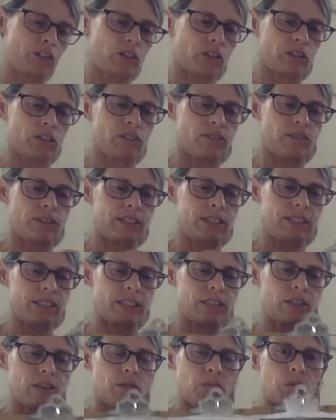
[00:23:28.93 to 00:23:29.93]
sure it's
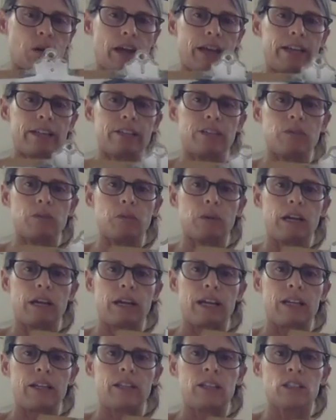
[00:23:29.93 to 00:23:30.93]
facing the right
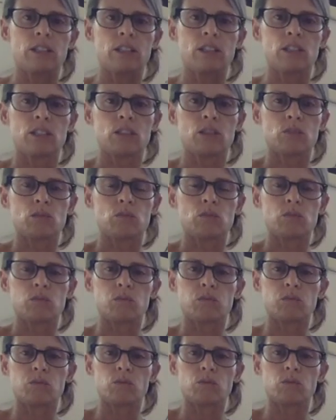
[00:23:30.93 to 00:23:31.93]
way.
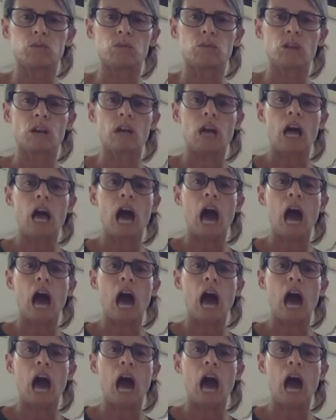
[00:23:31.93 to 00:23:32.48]
R-I-D.